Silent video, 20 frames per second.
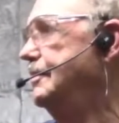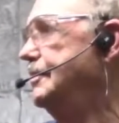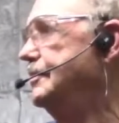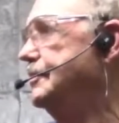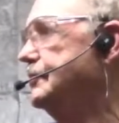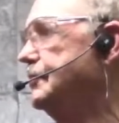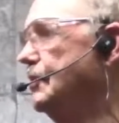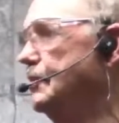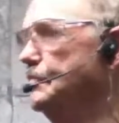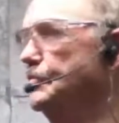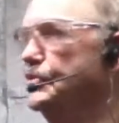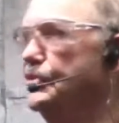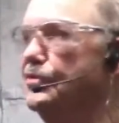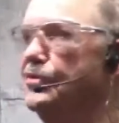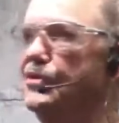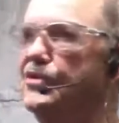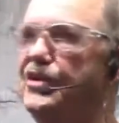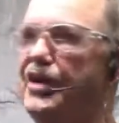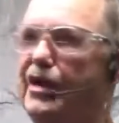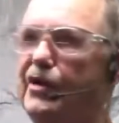In terms of
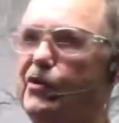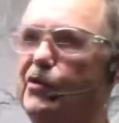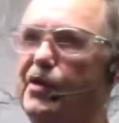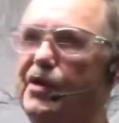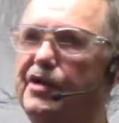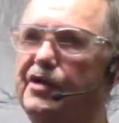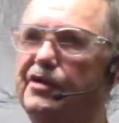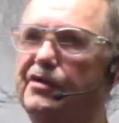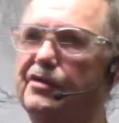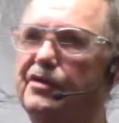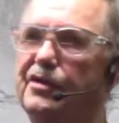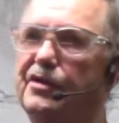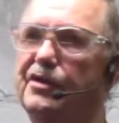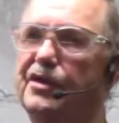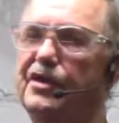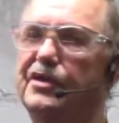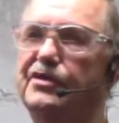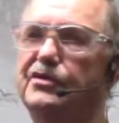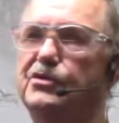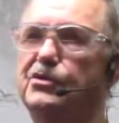the decorating on it,
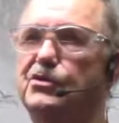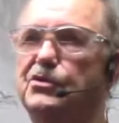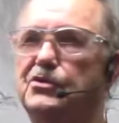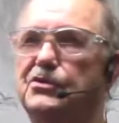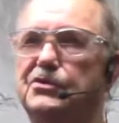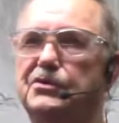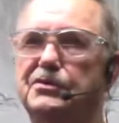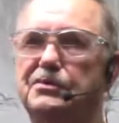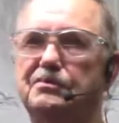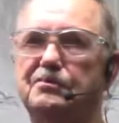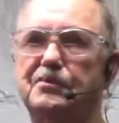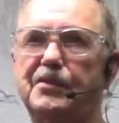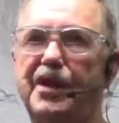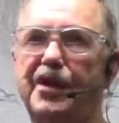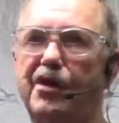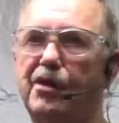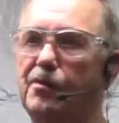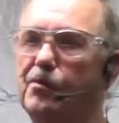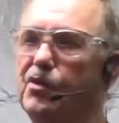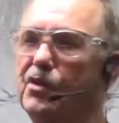I use
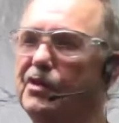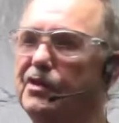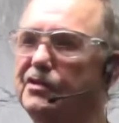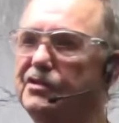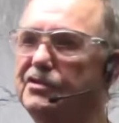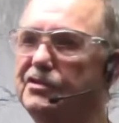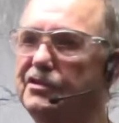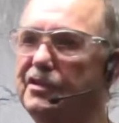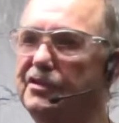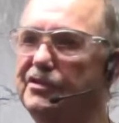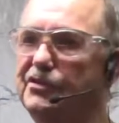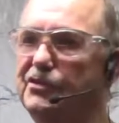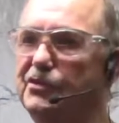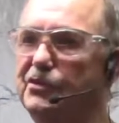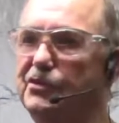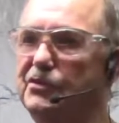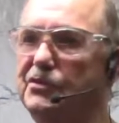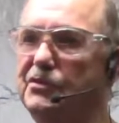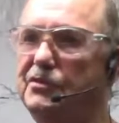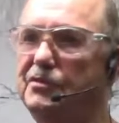airbrush, I
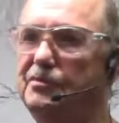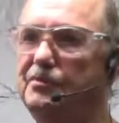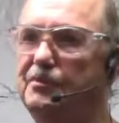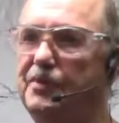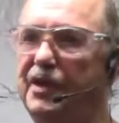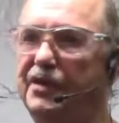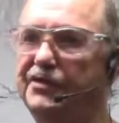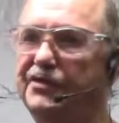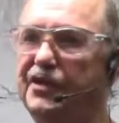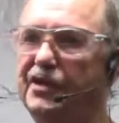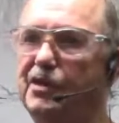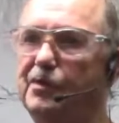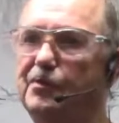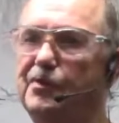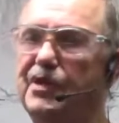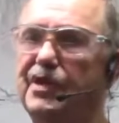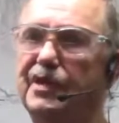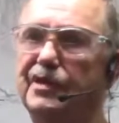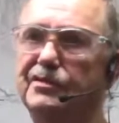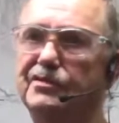use Pentel
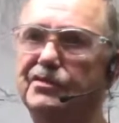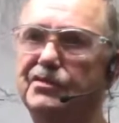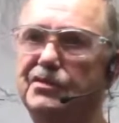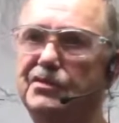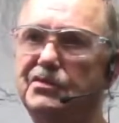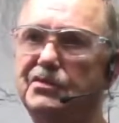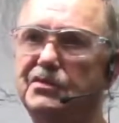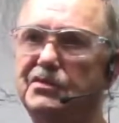pens.